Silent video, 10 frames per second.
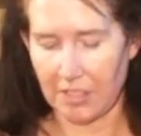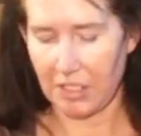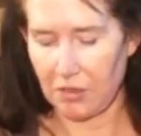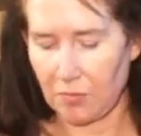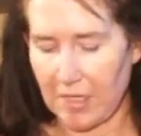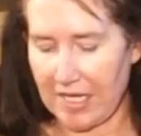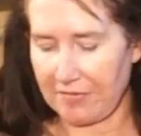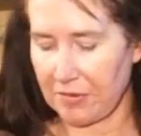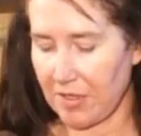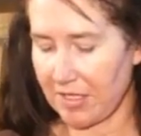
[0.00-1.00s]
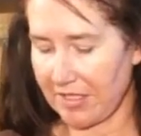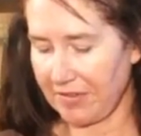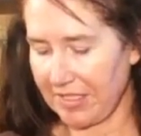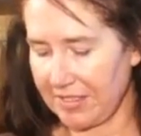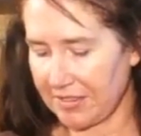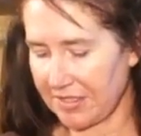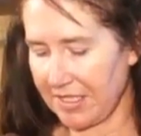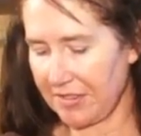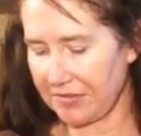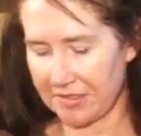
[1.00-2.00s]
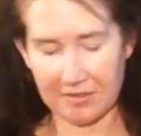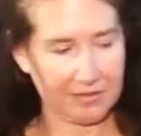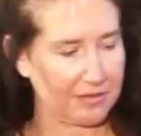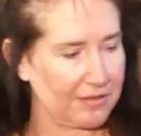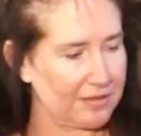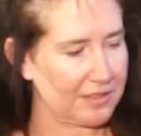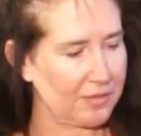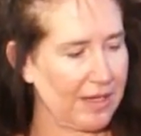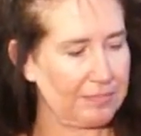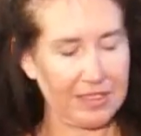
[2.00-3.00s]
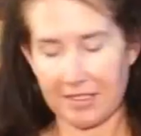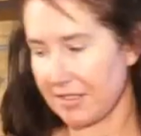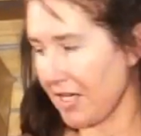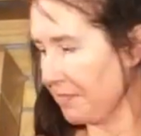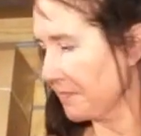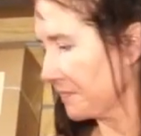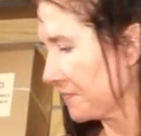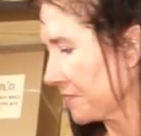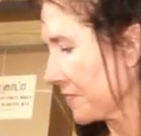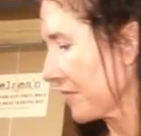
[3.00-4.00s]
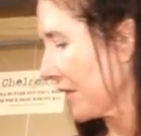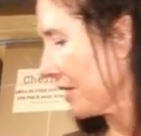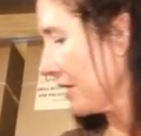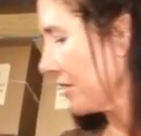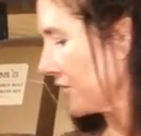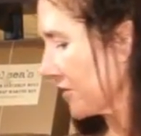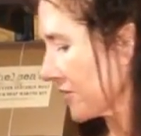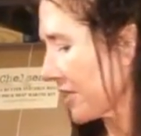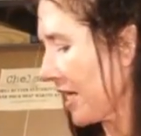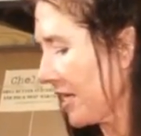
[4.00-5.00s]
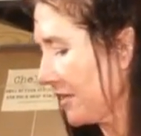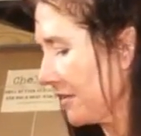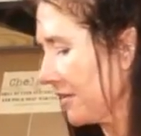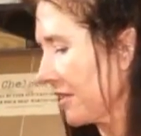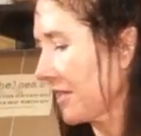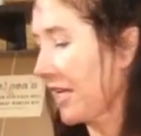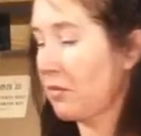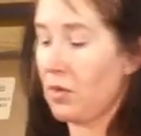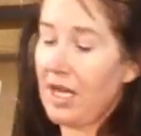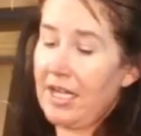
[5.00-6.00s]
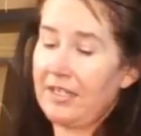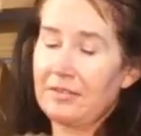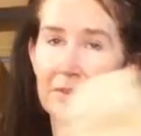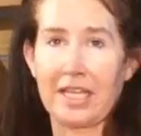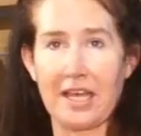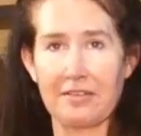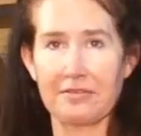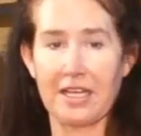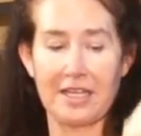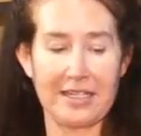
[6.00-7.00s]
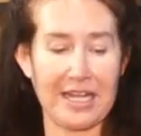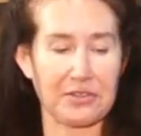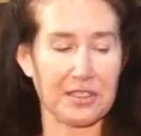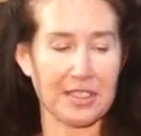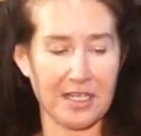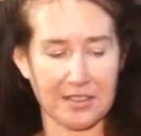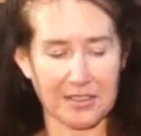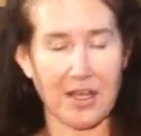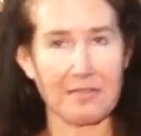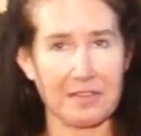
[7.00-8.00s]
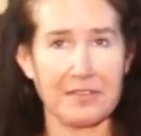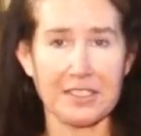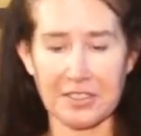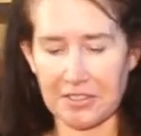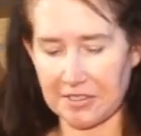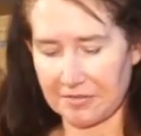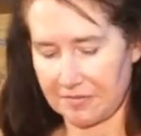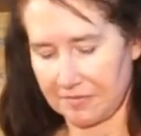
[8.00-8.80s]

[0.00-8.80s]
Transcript: Cute way, if you are giving these as gifts, to wrap these up. Just it can get white. We have natural colored coffee filters.